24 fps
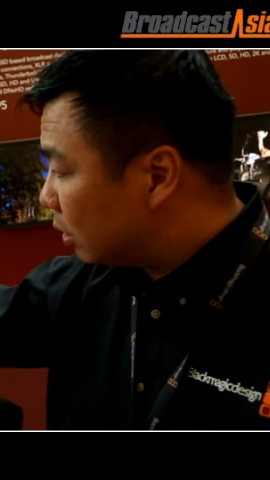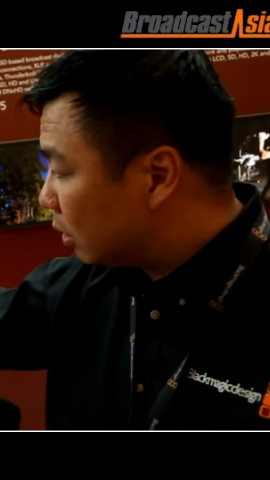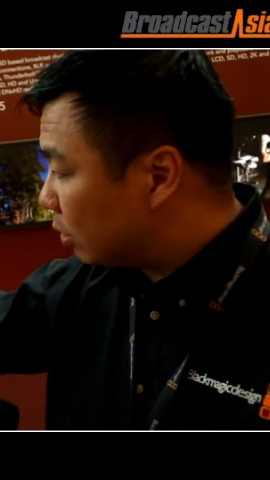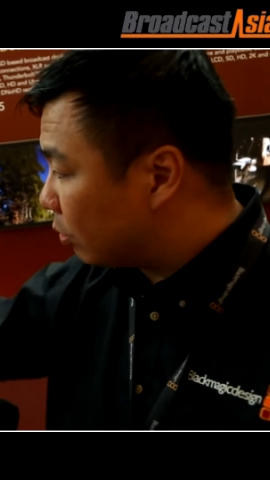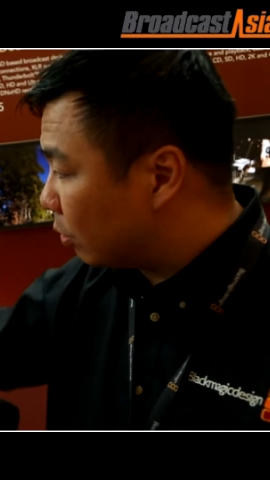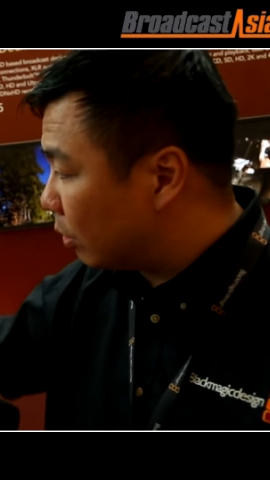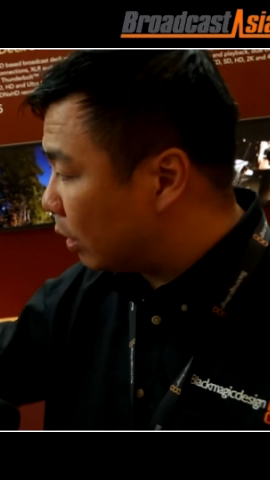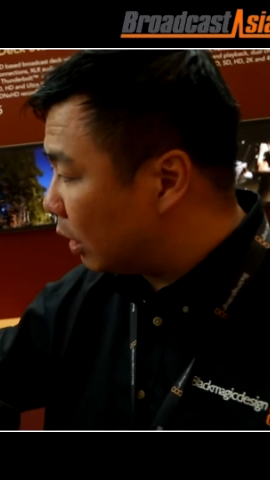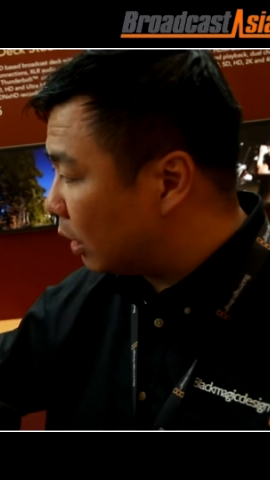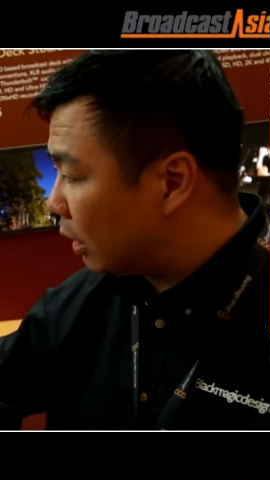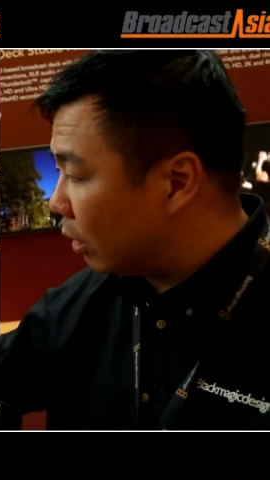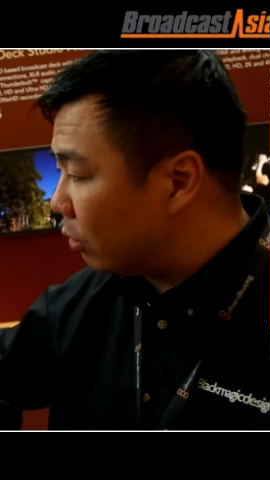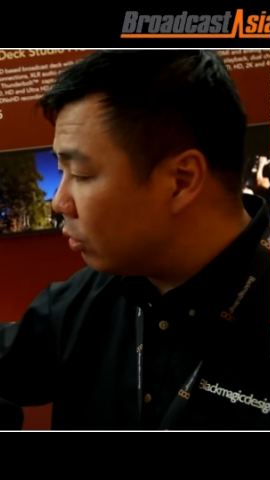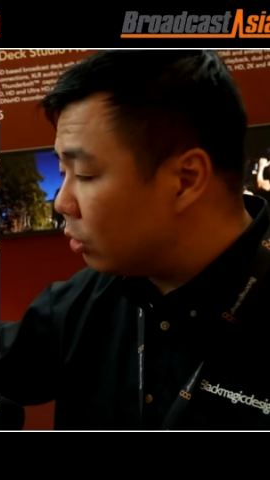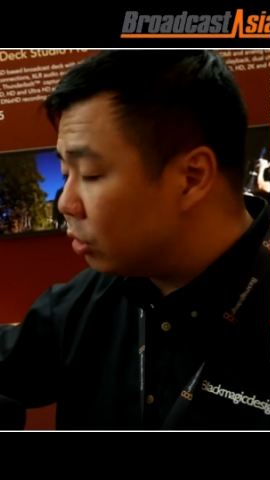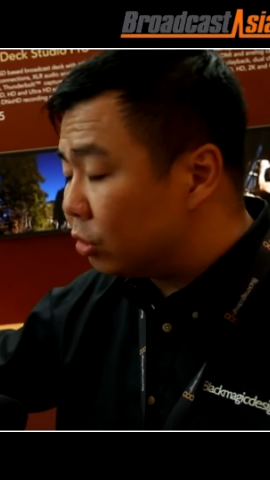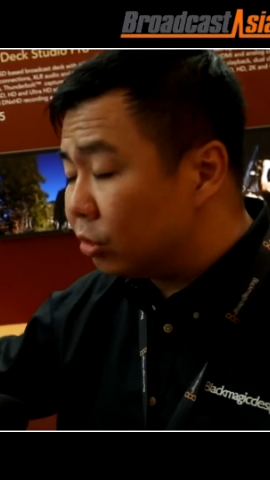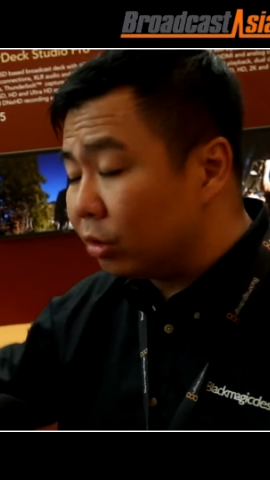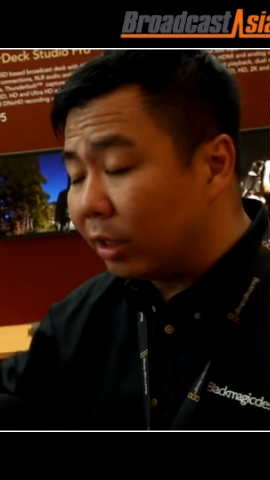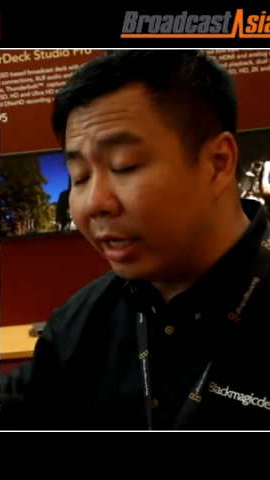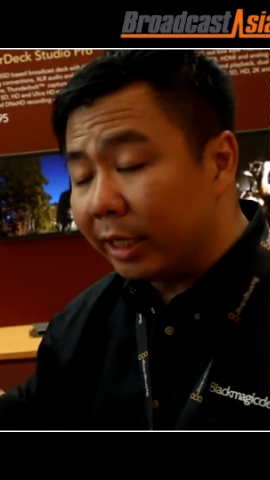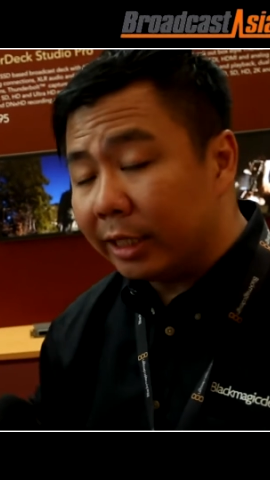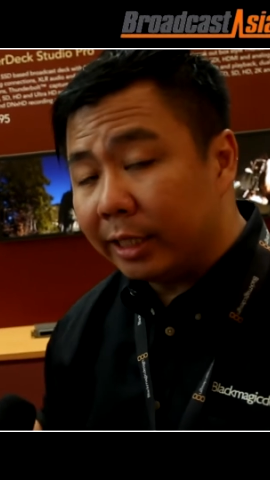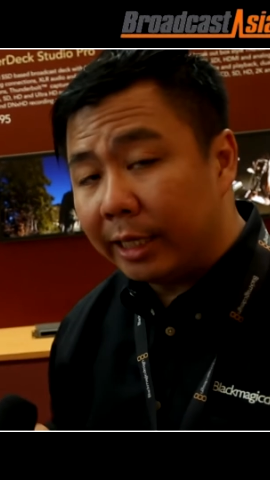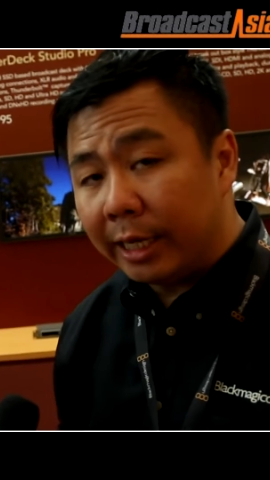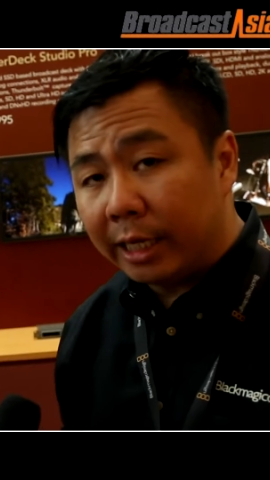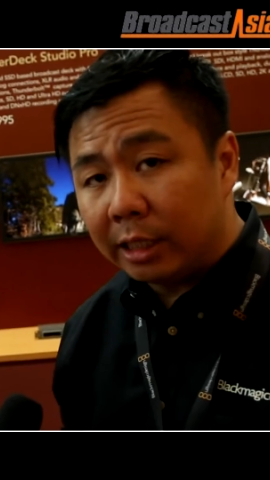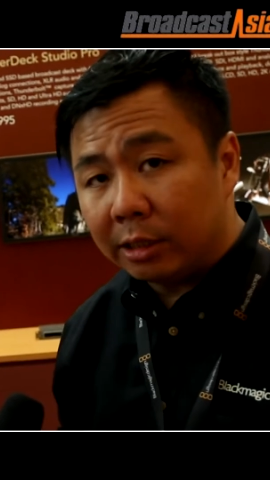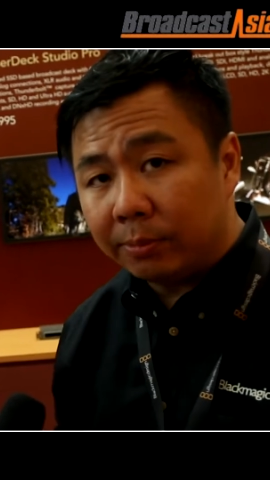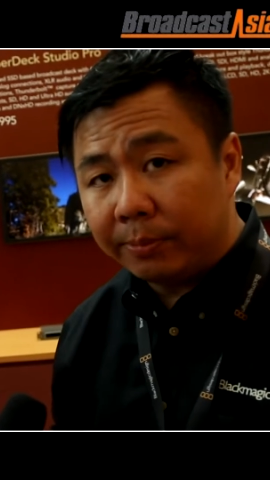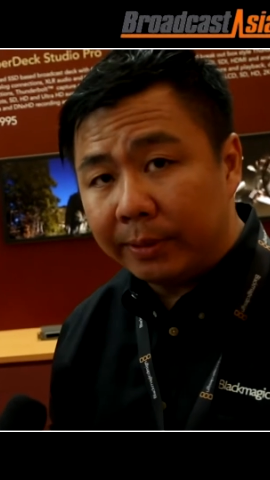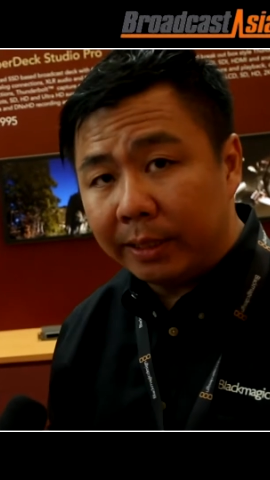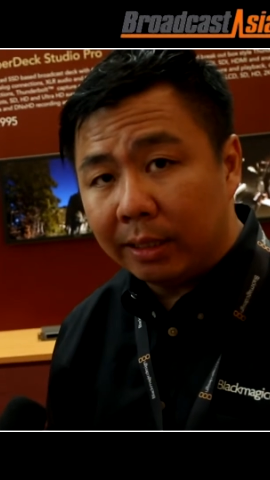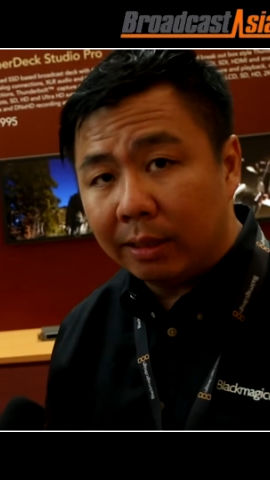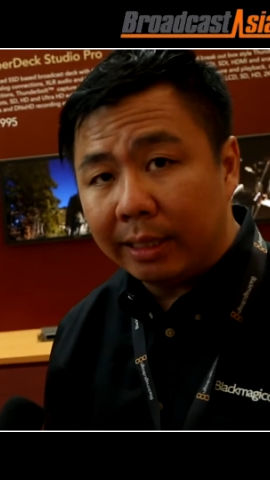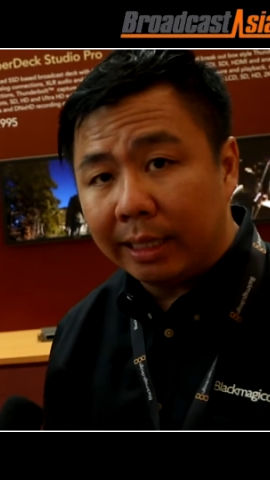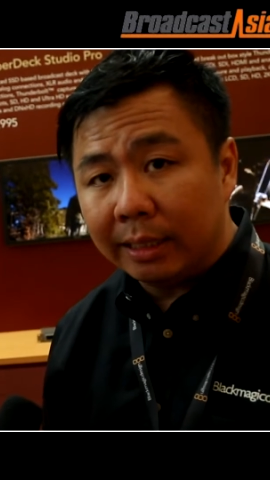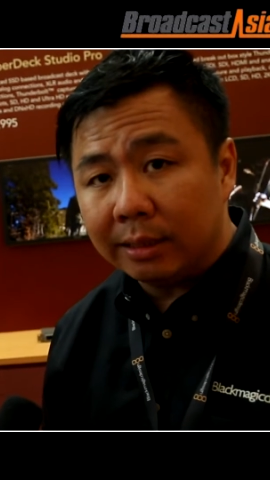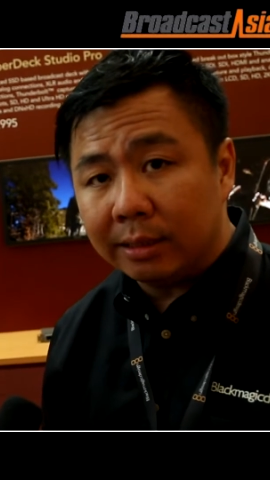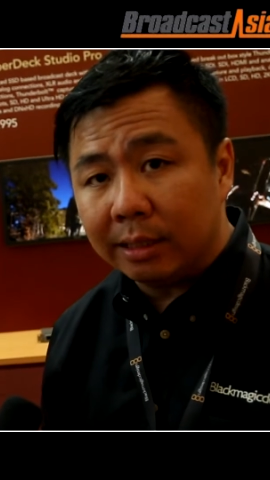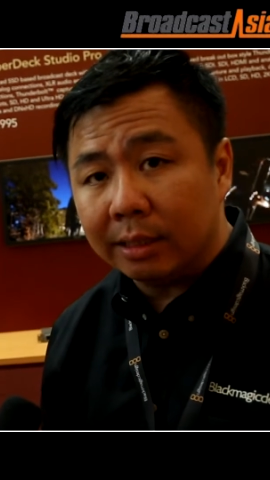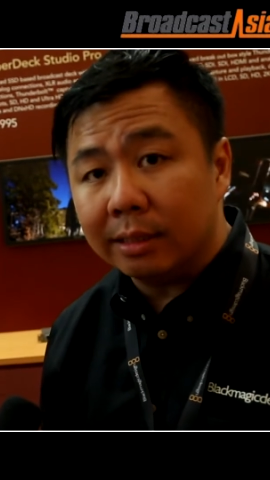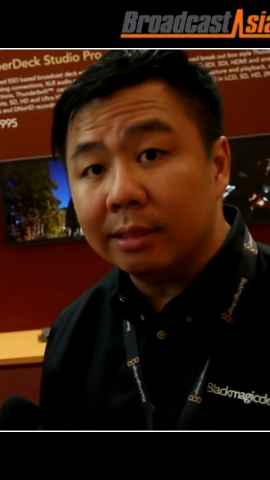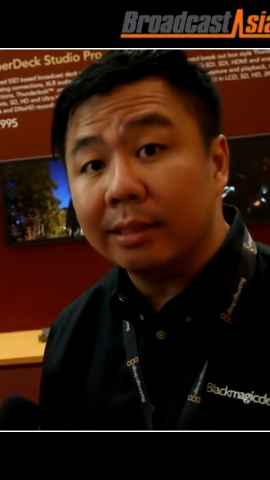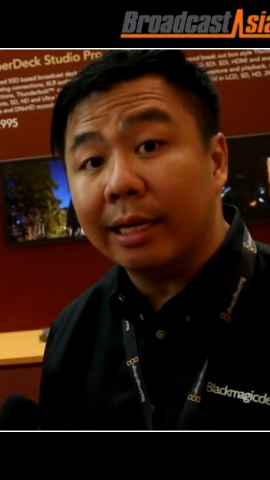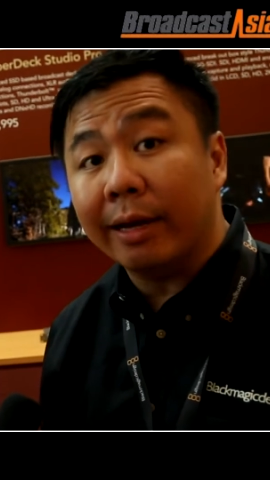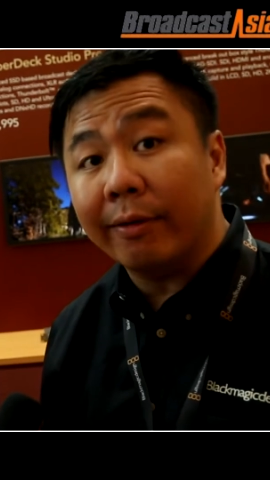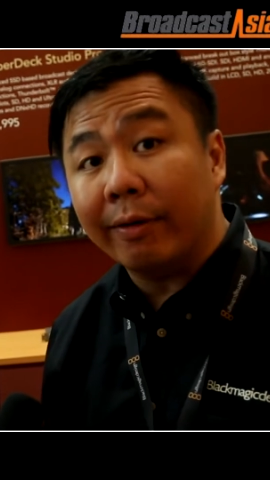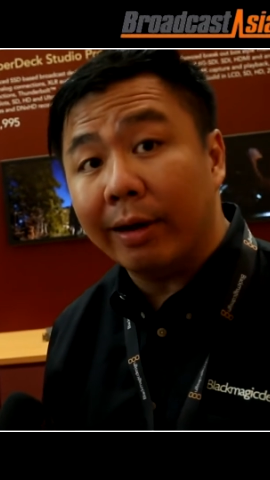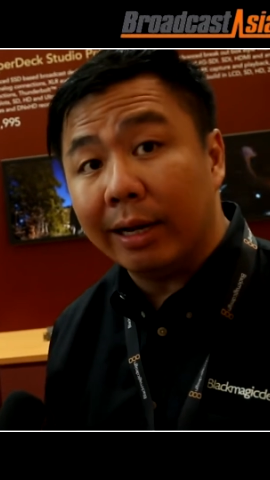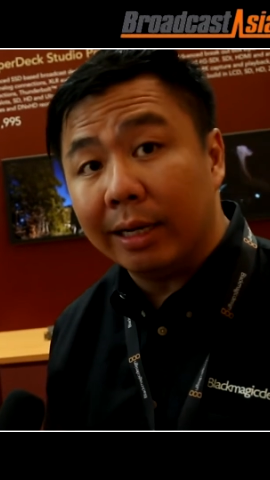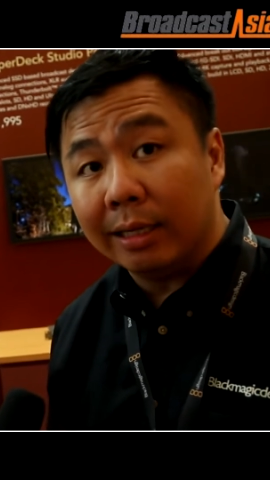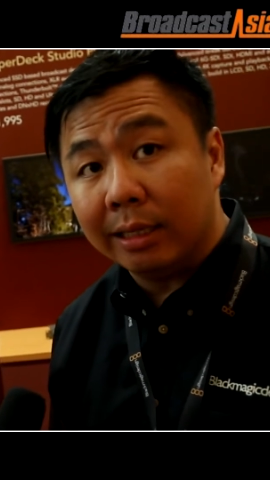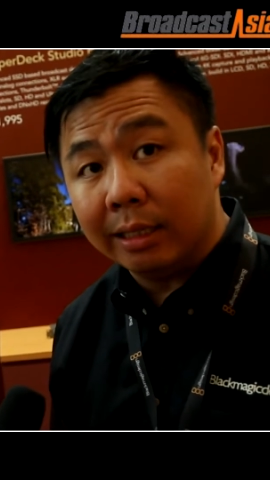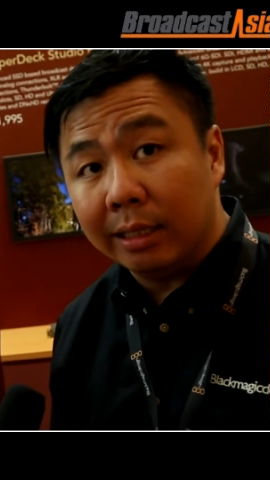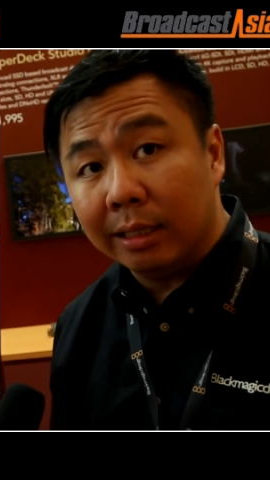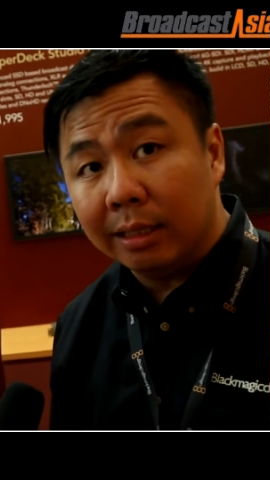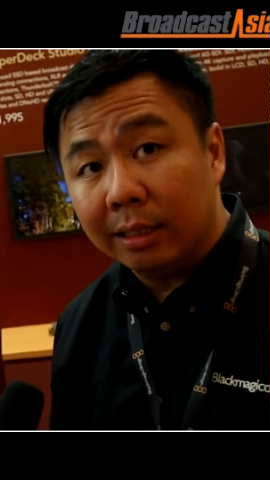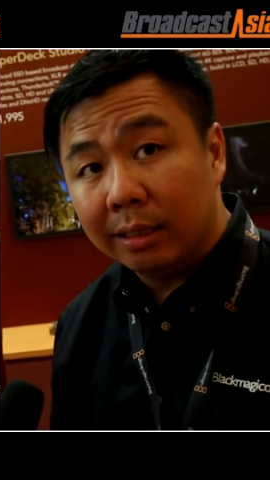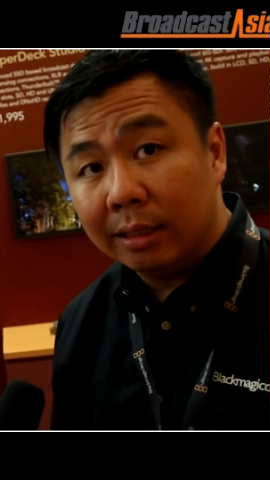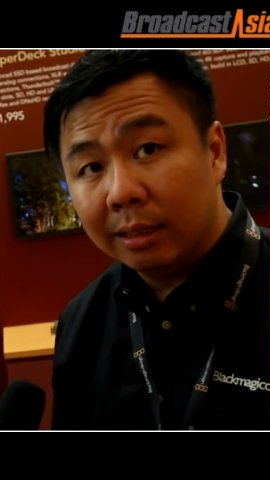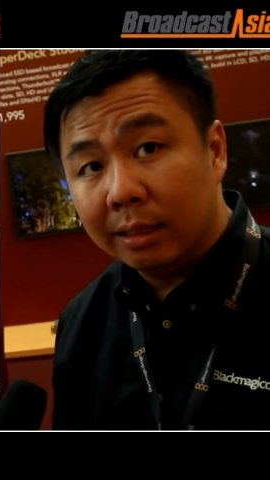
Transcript: will allow you to attach PL lenses directly.